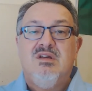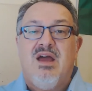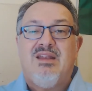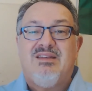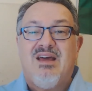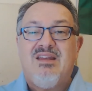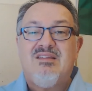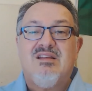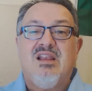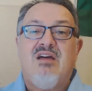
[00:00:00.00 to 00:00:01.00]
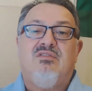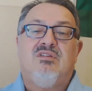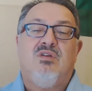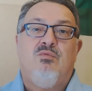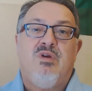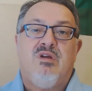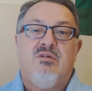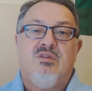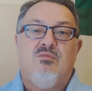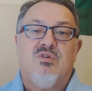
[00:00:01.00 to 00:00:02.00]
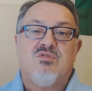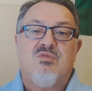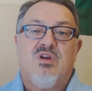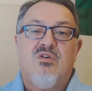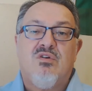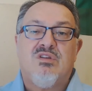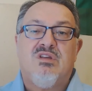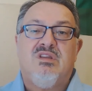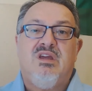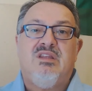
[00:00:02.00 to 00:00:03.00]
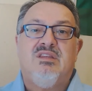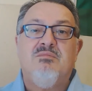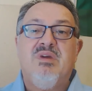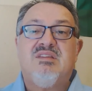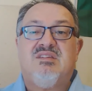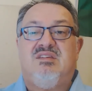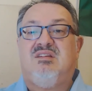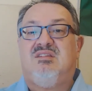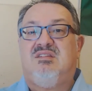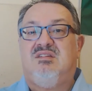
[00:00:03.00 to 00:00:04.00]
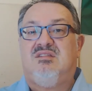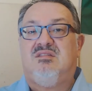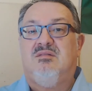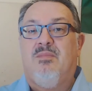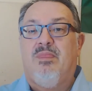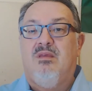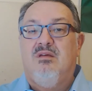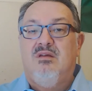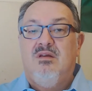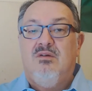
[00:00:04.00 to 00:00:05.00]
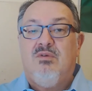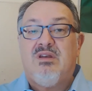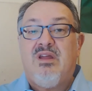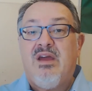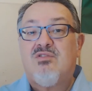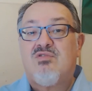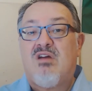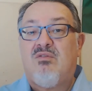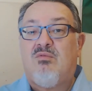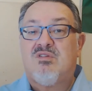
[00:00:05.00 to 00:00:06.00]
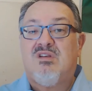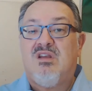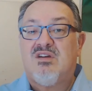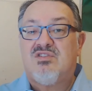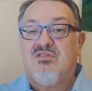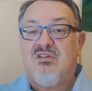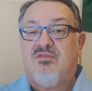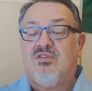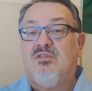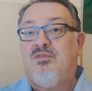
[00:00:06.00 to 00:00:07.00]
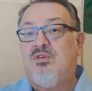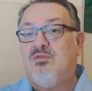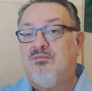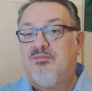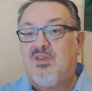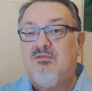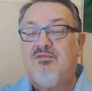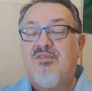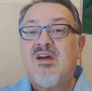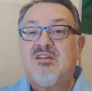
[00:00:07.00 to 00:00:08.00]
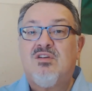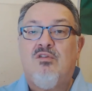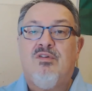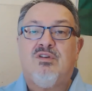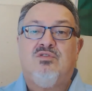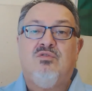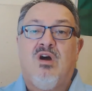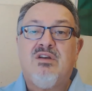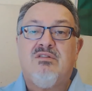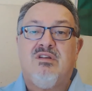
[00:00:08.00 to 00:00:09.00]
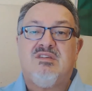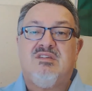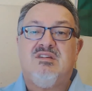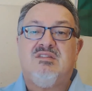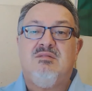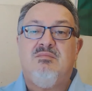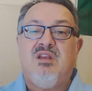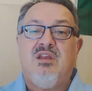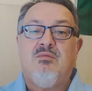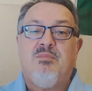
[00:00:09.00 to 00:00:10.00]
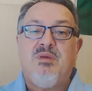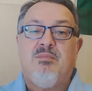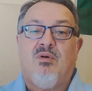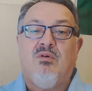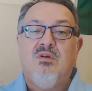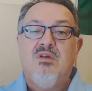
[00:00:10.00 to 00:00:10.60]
and that is a level that was recorded in the mid-60s, when air travel was a luxury for the few. In fact, over 260 million people